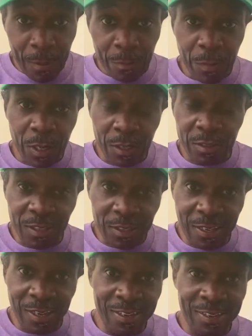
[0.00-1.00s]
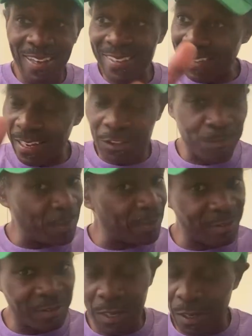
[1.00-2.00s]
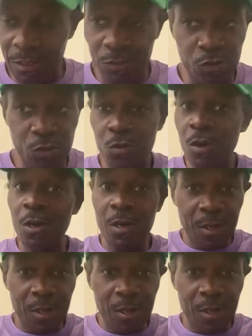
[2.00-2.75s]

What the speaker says: because, again, as I've been telling you